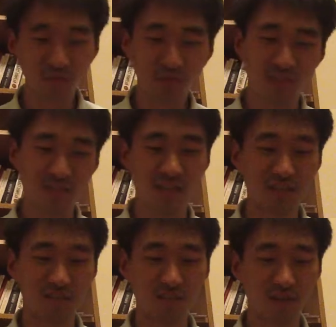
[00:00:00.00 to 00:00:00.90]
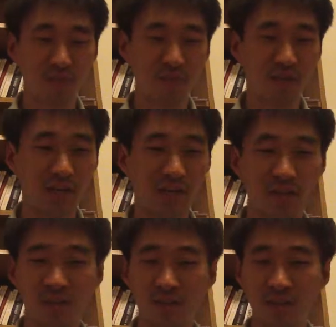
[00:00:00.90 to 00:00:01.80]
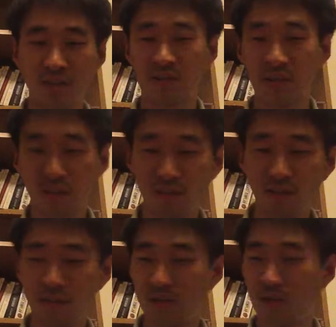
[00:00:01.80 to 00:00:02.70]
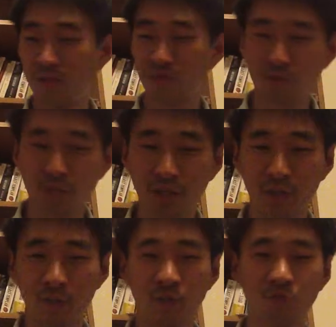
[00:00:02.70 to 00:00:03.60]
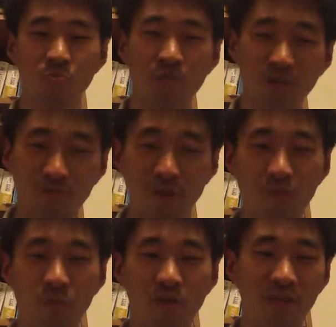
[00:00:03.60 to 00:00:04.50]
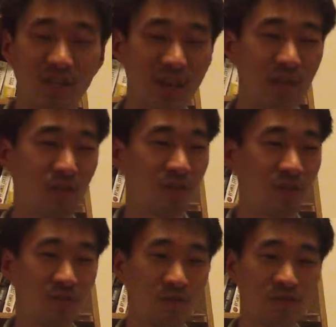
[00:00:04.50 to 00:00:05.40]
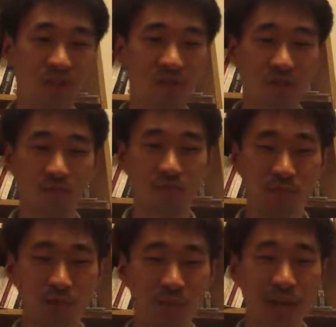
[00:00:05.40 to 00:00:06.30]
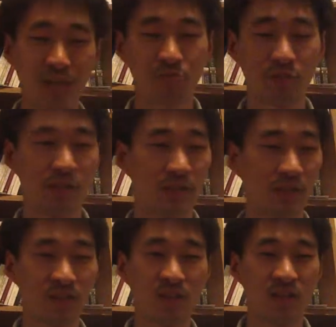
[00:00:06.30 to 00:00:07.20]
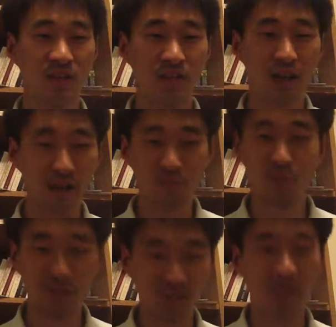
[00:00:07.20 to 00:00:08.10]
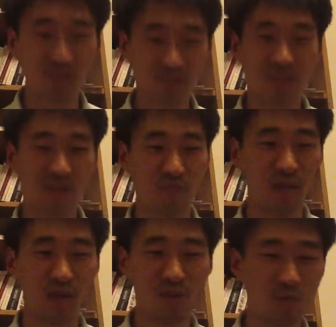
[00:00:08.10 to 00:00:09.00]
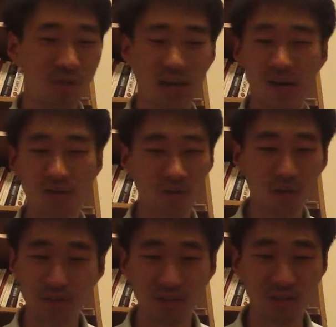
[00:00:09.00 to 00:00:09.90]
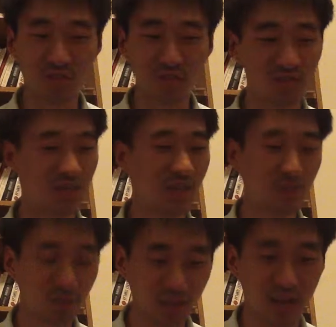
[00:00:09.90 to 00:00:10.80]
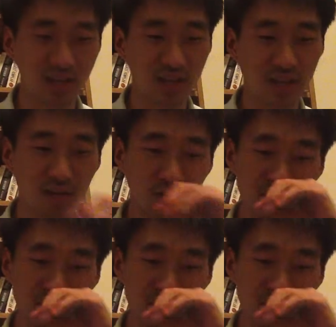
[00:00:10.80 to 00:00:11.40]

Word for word: this sense of like taking of training wheels one by one and having to sense a, a mastery like I'm really good at this game now. Without all the assists, I'm good at it now.